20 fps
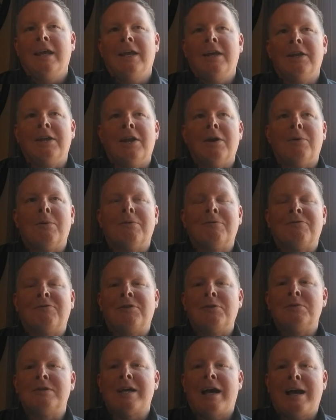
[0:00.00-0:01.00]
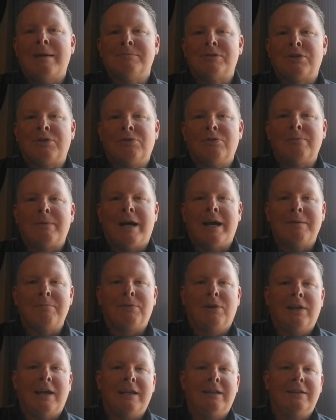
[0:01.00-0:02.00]
you know, a few times through my
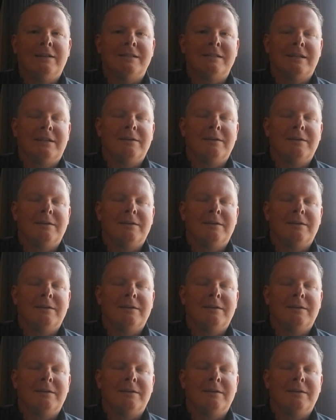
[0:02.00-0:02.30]
playlist